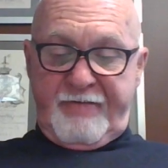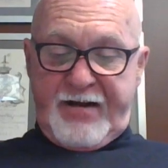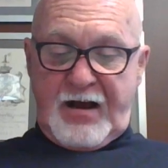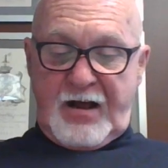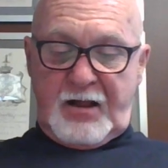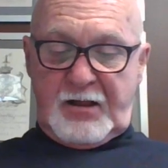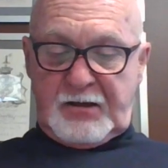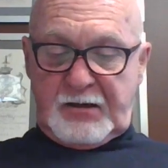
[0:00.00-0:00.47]

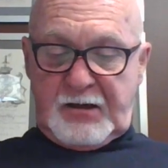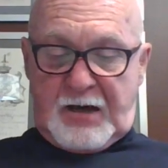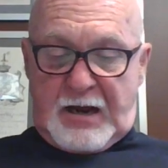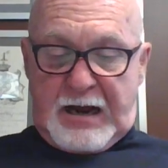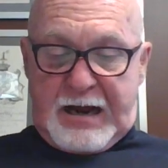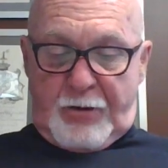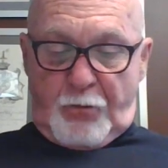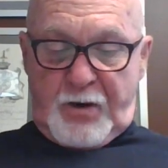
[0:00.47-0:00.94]
valor,
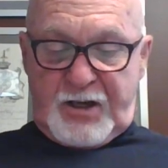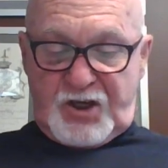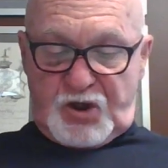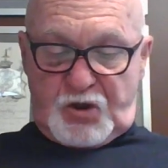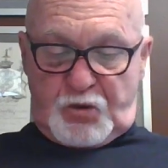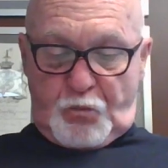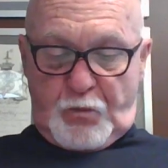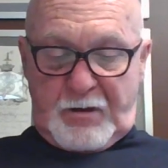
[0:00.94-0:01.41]

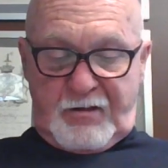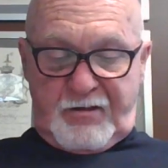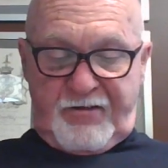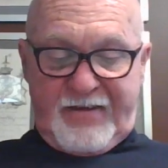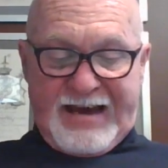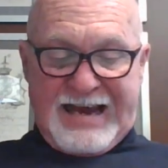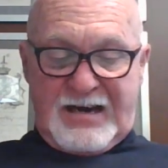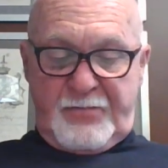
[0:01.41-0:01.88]
which will
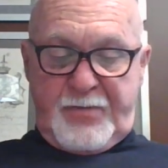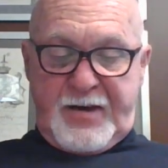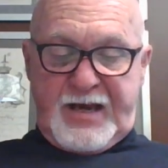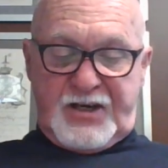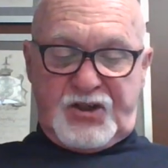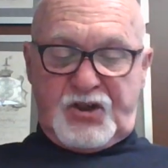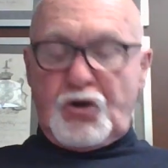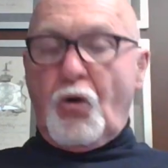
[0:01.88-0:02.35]
then be
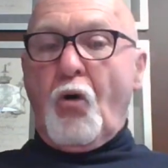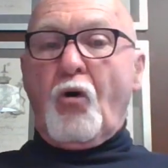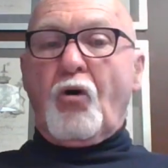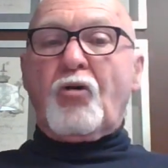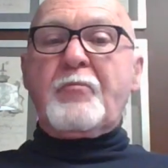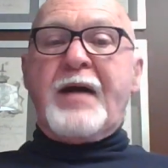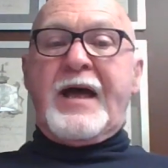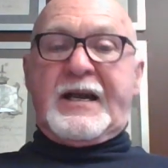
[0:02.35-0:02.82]
a
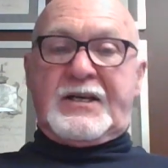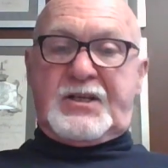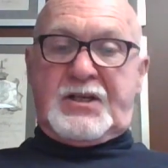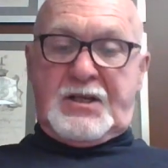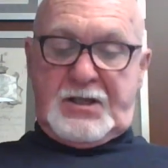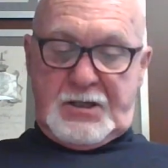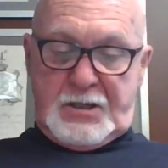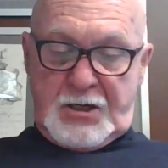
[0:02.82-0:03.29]

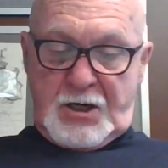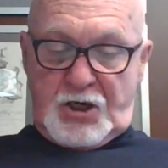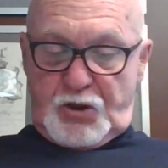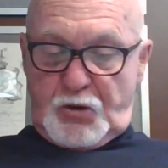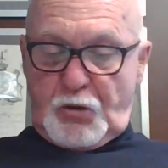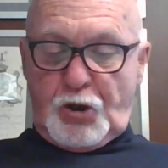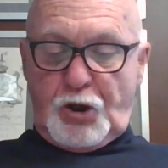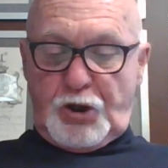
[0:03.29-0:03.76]
torment
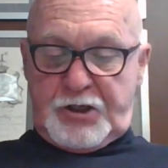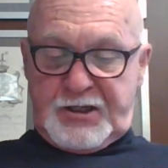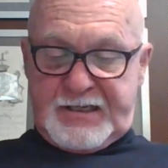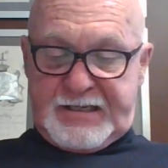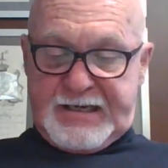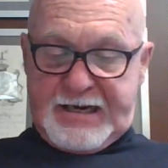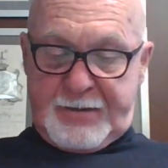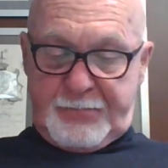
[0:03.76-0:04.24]
to her
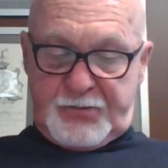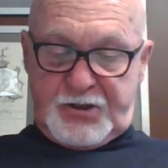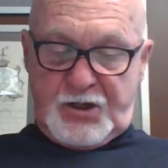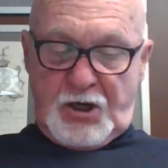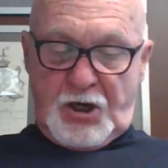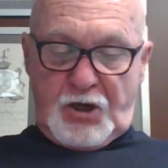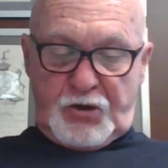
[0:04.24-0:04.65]
contempt.